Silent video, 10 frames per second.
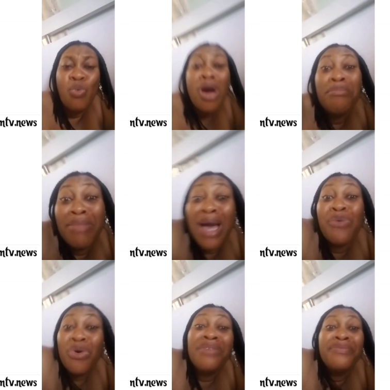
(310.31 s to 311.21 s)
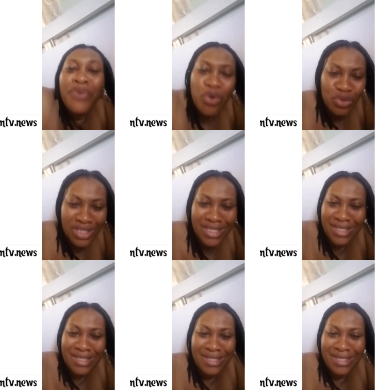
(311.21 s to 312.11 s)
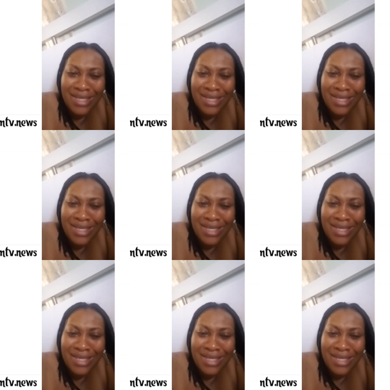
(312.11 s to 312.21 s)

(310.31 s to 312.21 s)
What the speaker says: One man, one vote.